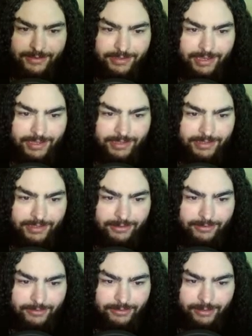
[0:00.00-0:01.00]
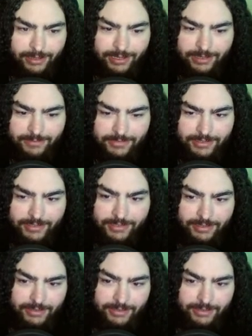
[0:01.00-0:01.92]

night in your dreams.